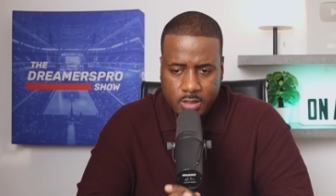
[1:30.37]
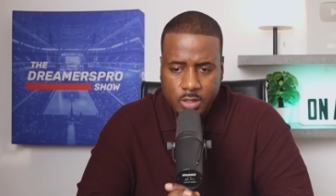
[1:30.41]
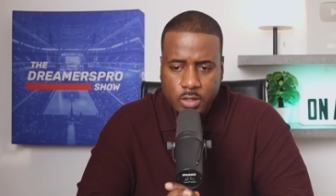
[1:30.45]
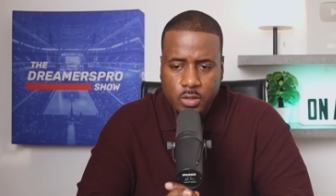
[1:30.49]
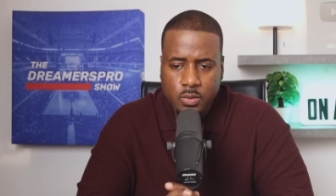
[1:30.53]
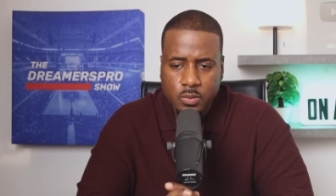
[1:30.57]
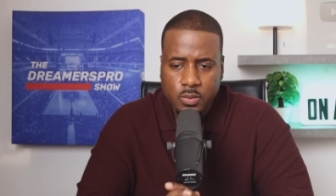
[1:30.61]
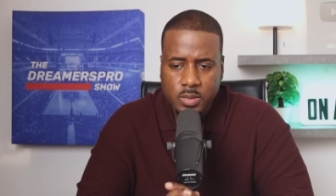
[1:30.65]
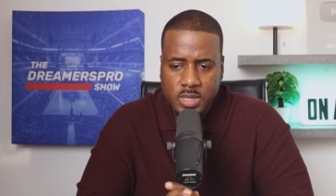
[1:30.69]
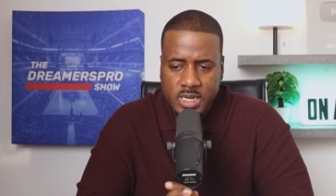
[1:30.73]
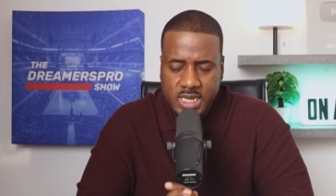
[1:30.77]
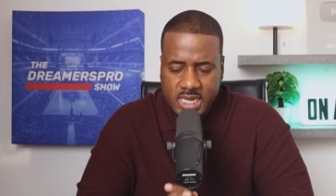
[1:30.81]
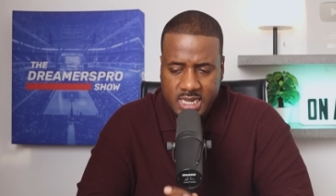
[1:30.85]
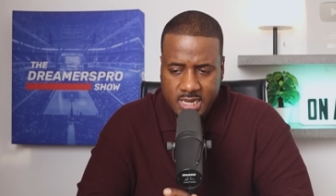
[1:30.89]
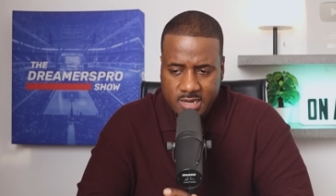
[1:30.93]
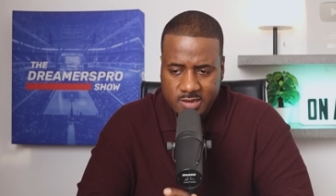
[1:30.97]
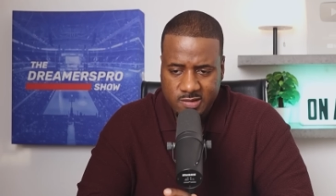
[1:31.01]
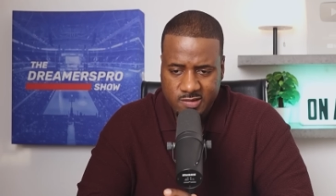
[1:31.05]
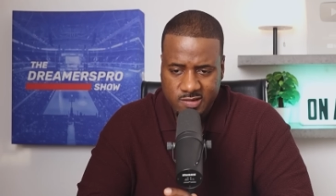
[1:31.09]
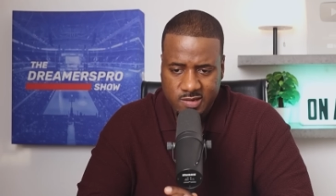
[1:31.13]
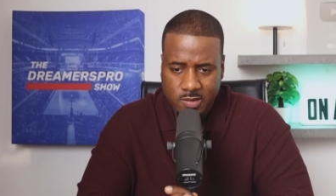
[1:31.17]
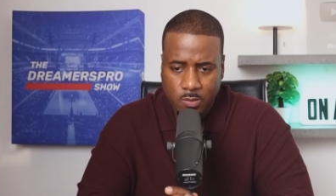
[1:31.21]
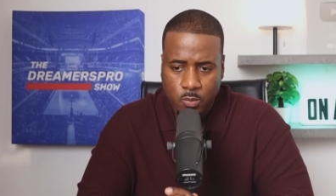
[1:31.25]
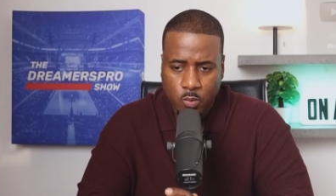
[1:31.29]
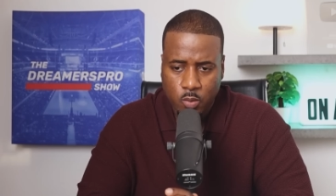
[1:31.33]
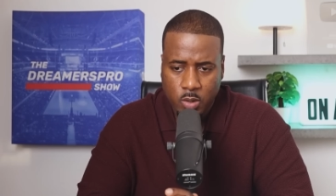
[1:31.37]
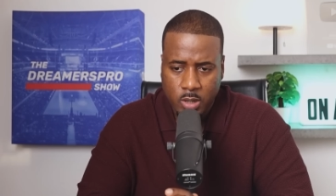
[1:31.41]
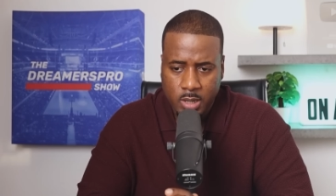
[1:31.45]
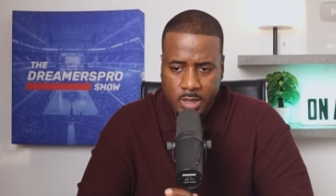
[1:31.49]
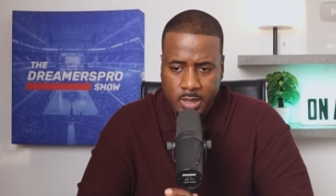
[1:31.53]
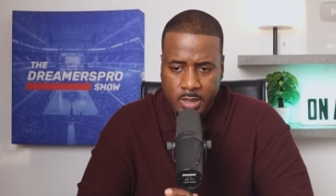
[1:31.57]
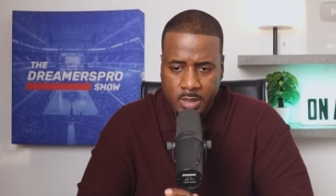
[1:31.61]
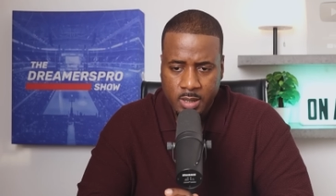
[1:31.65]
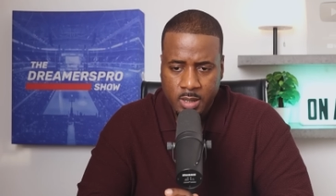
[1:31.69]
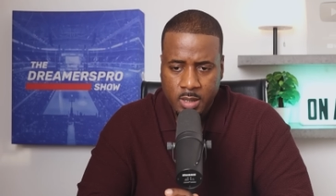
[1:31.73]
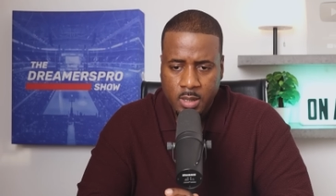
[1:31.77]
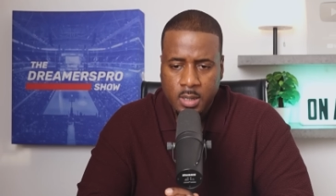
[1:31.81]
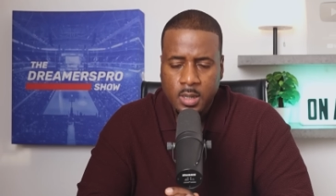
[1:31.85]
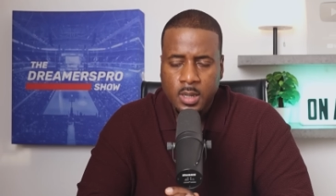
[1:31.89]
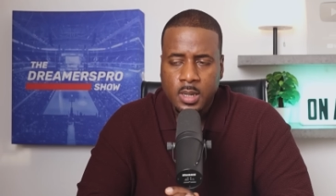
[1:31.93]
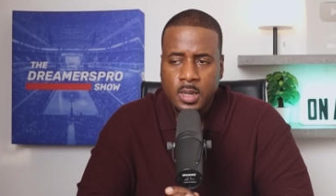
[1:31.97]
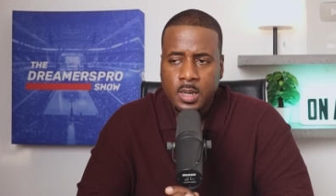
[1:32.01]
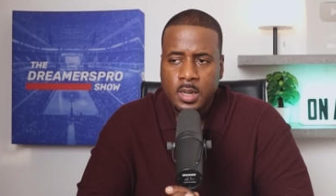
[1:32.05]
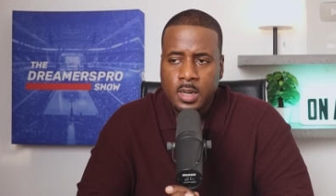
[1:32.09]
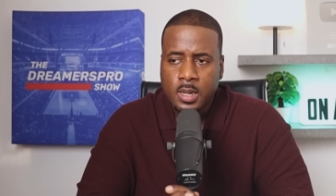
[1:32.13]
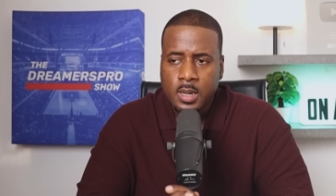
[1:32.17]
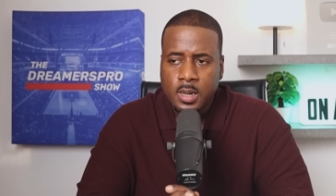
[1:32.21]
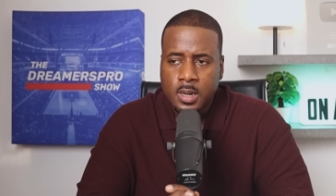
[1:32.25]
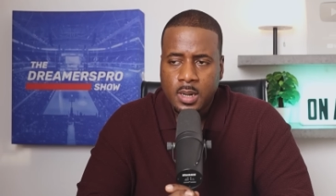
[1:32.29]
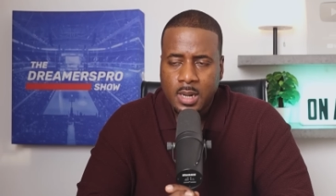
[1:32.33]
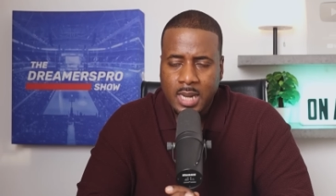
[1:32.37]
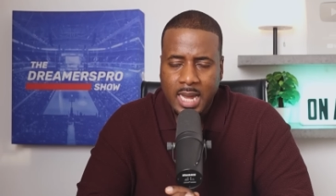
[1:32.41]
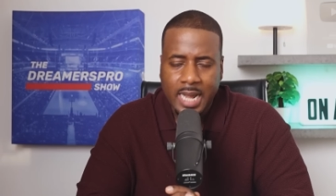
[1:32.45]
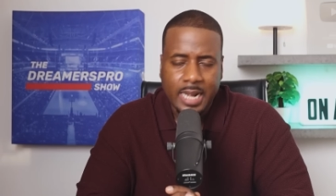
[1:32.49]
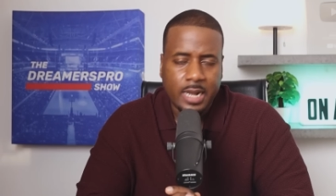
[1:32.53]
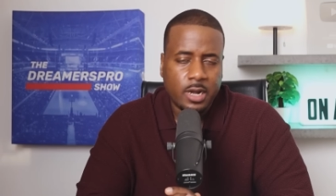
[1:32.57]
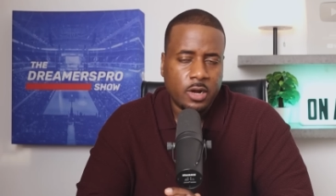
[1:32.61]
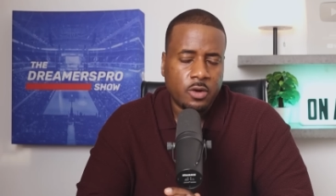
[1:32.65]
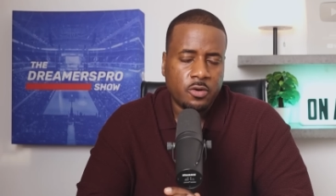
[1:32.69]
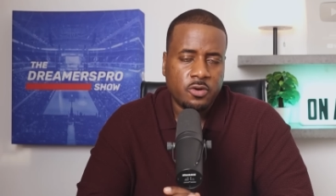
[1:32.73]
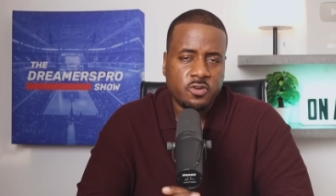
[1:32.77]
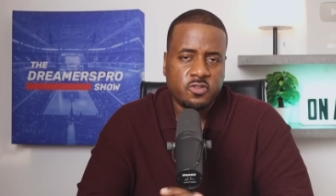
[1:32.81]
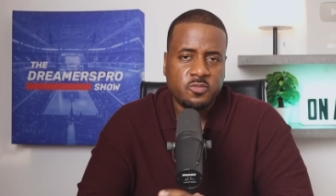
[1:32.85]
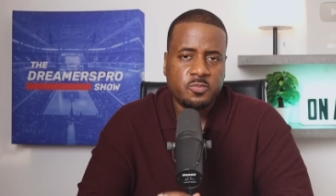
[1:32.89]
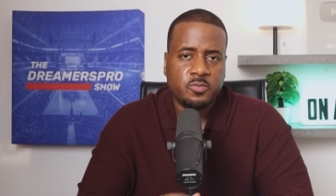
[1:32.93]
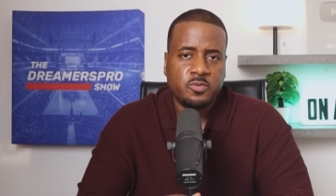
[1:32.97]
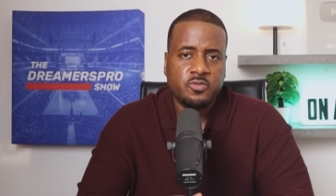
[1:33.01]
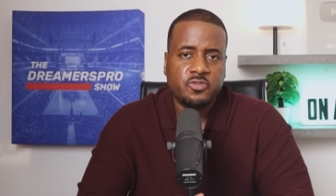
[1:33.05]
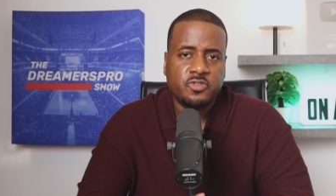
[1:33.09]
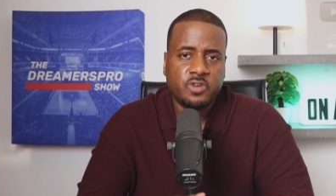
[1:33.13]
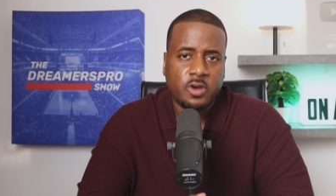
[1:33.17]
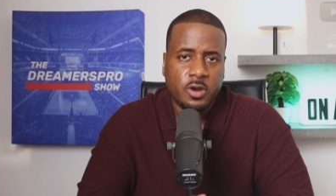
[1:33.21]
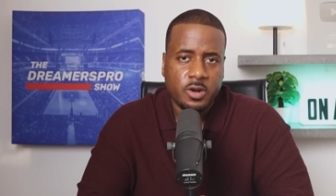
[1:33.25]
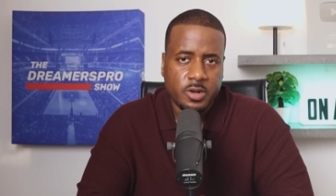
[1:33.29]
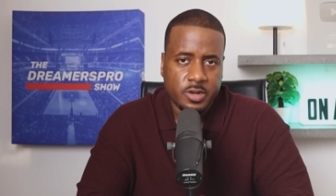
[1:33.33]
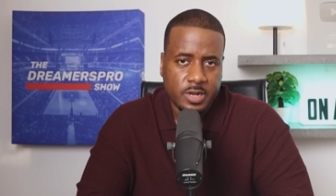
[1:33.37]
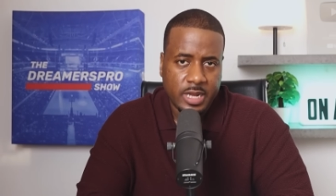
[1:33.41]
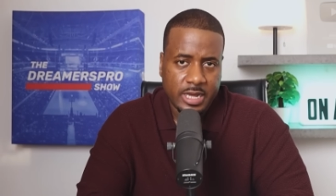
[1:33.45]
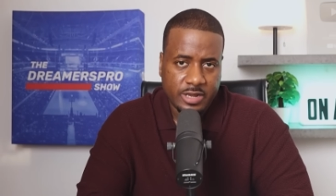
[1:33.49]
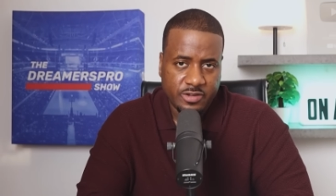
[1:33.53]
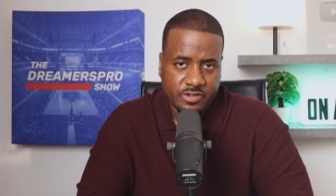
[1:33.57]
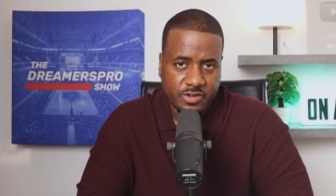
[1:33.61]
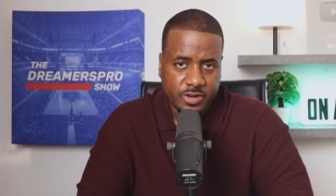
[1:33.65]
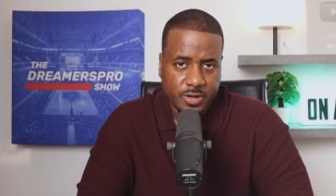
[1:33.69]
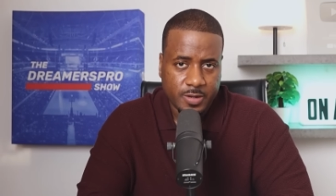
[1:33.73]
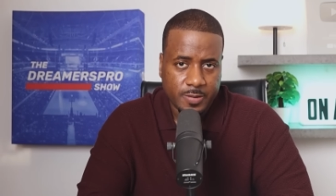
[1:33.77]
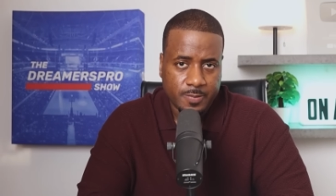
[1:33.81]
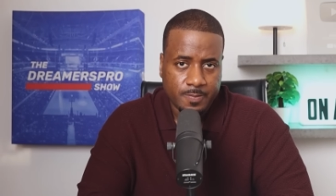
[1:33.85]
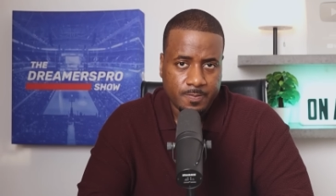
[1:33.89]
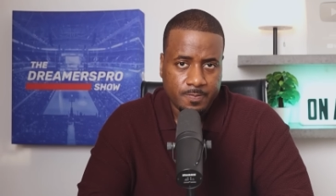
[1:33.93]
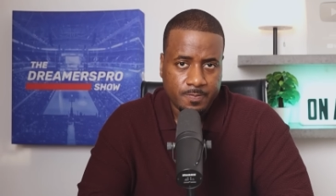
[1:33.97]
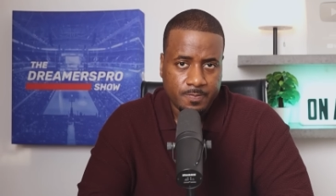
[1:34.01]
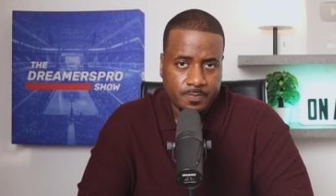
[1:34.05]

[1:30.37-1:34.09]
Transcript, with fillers: you need someone like a Chris Broussard in that show.